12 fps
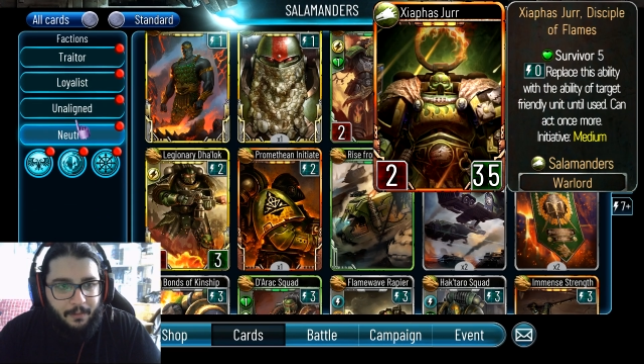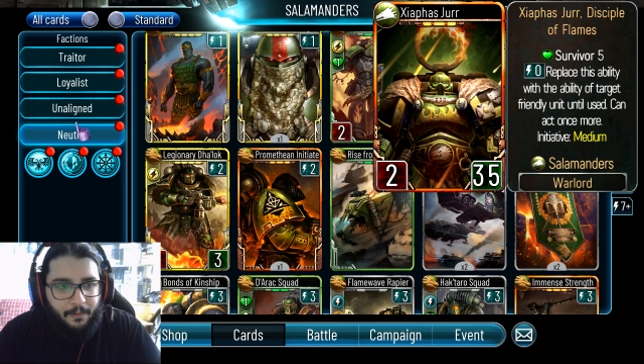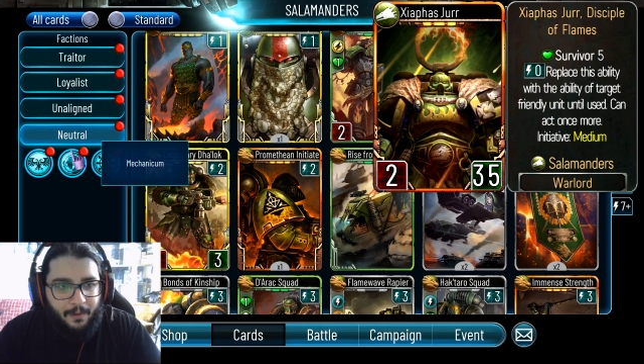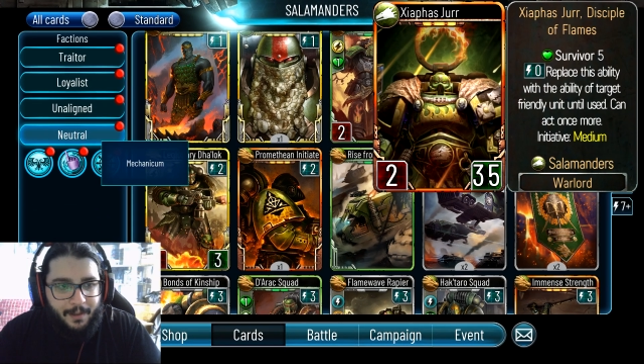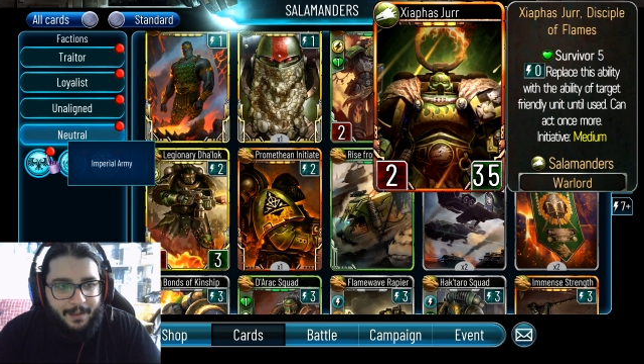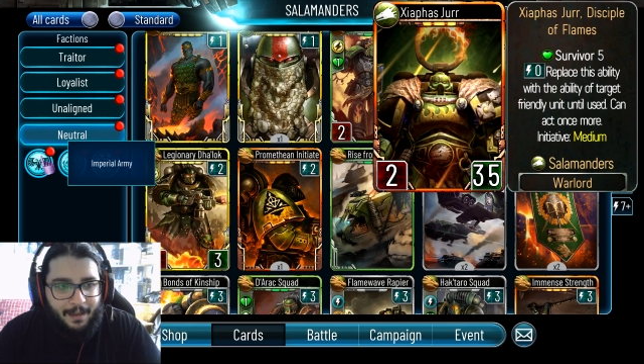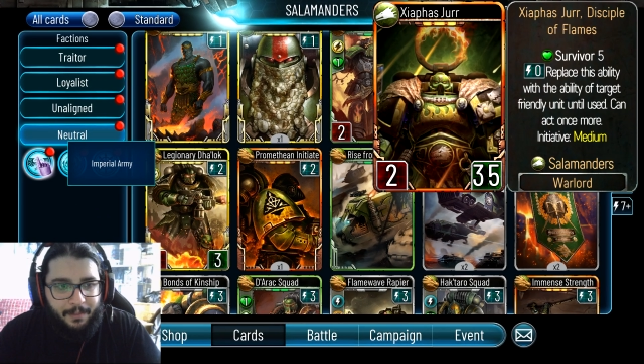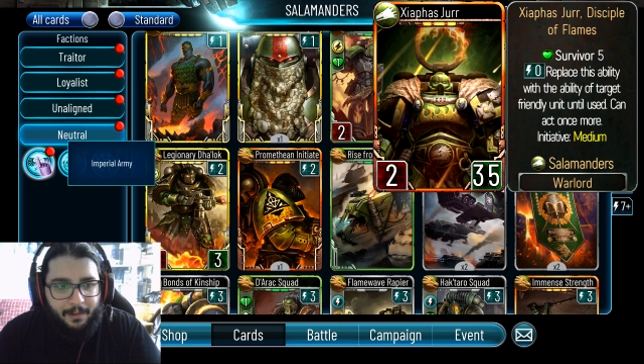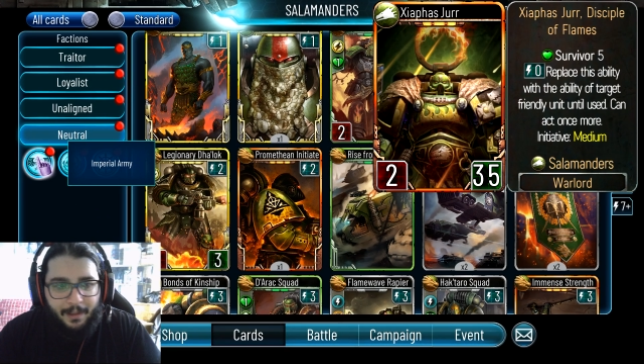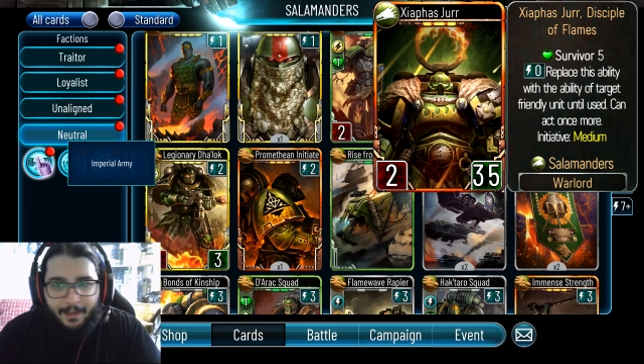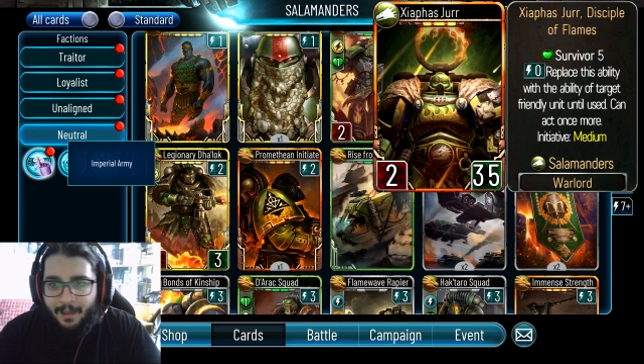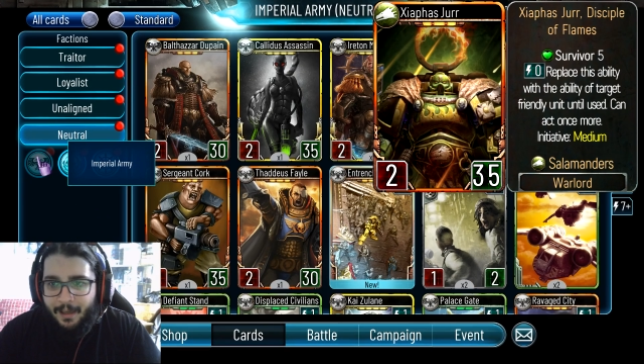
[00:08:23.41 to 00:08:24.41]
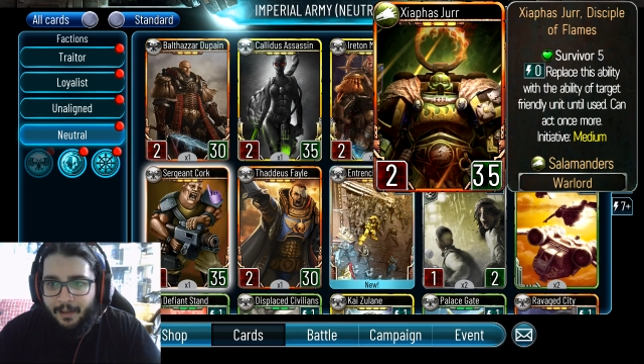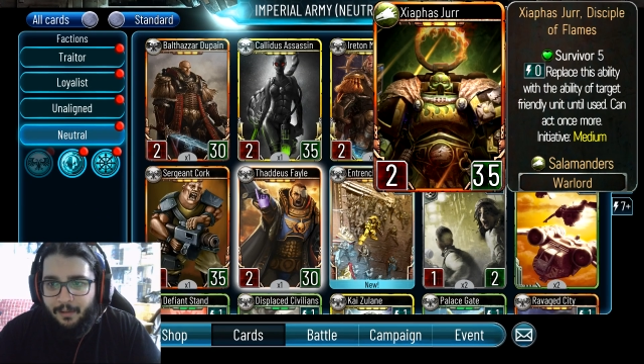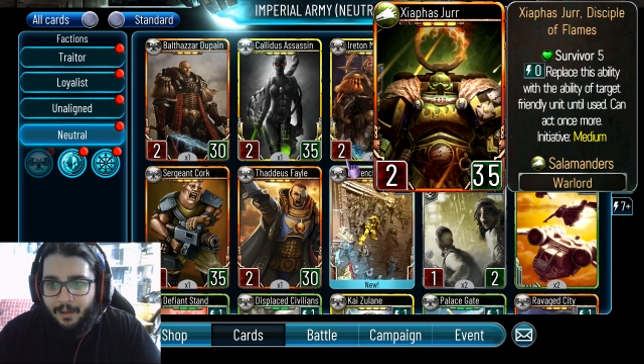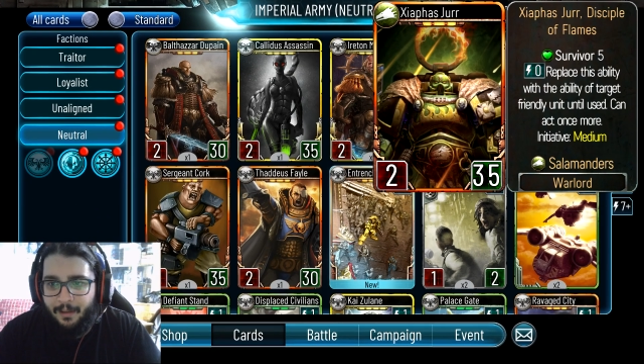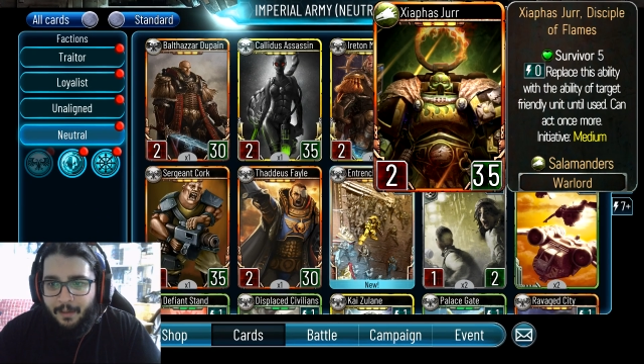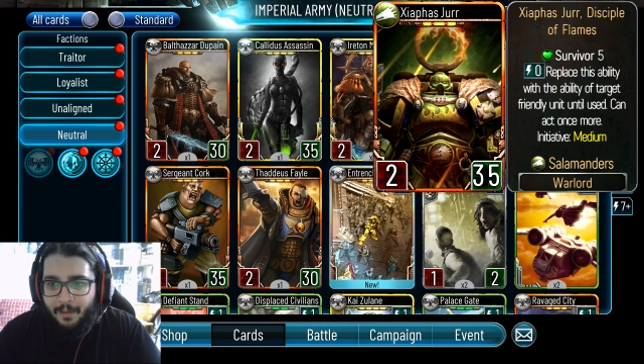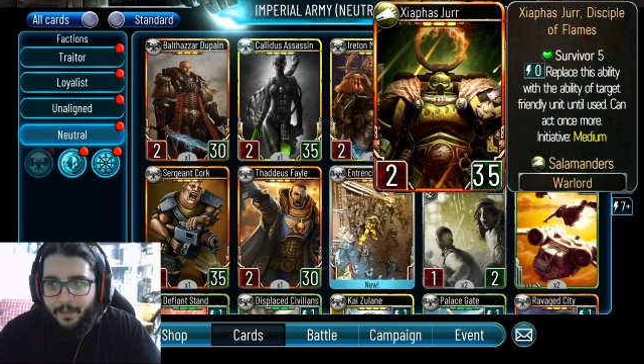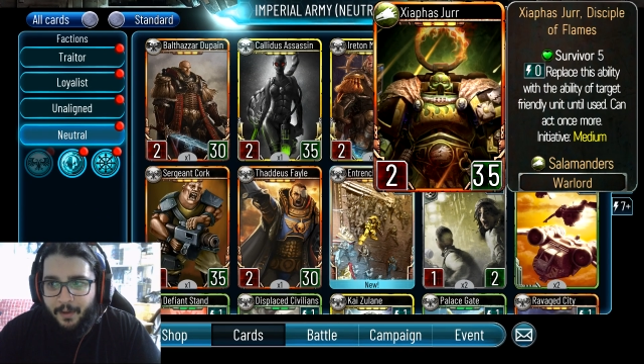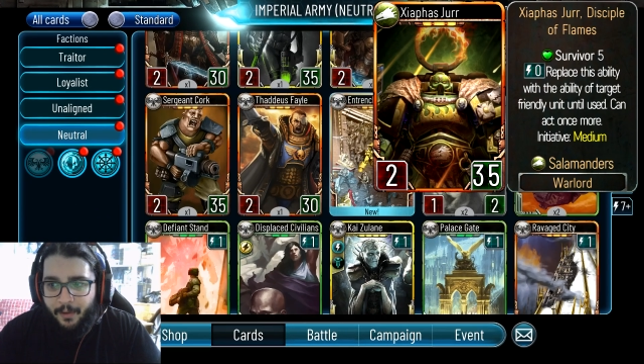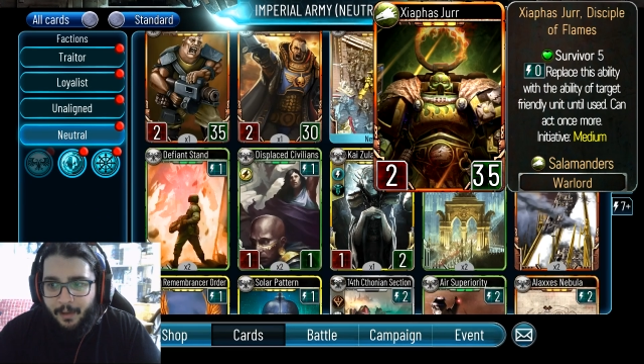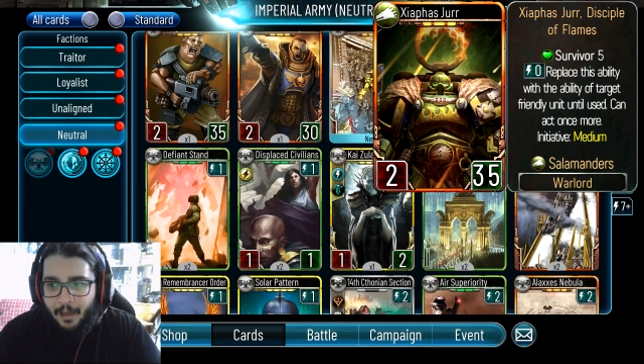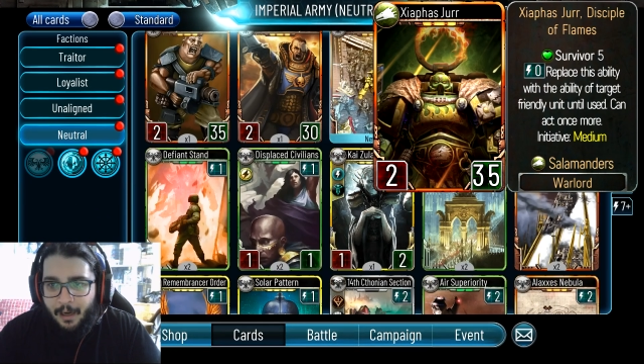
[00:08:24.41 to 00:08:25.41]
for example, let's take a look at the
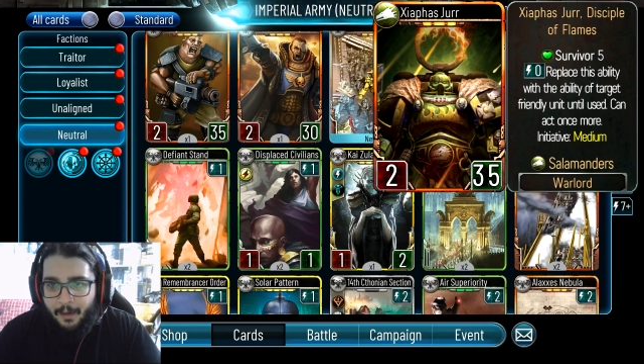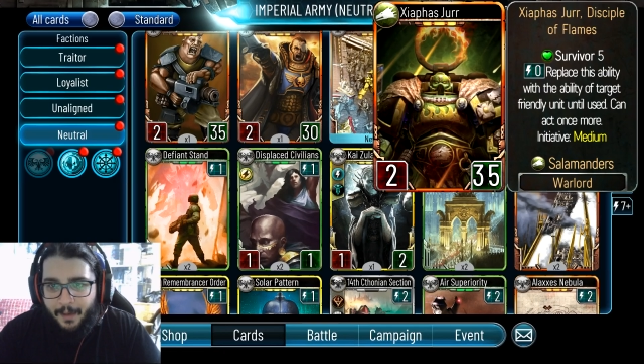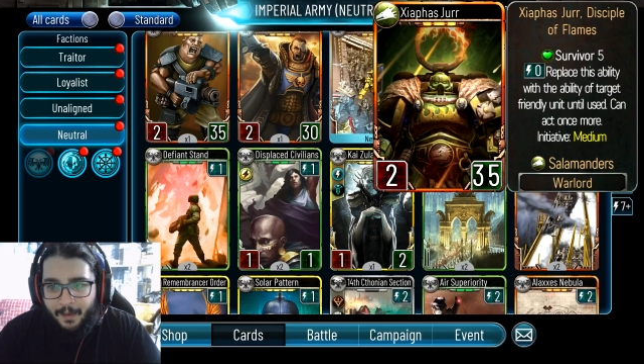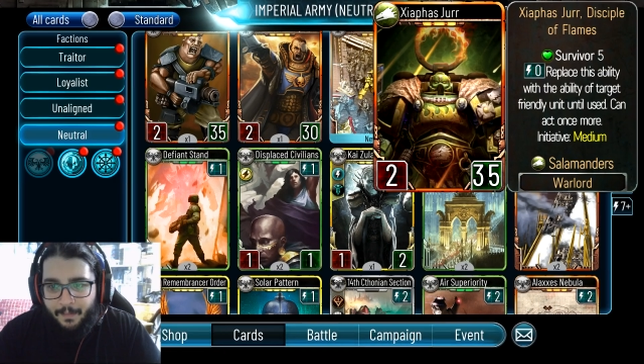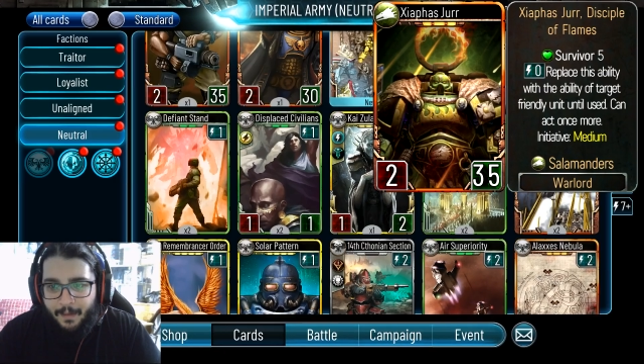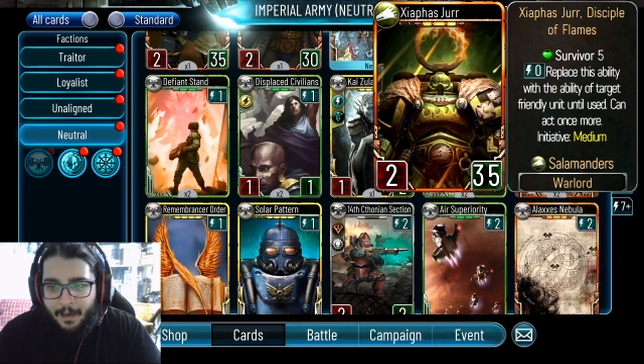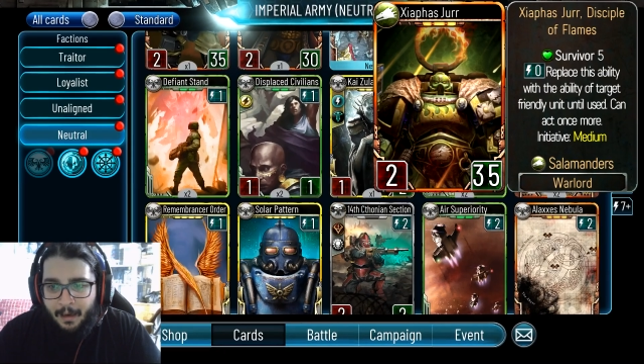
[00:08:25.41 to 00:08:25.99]
Imperial Army.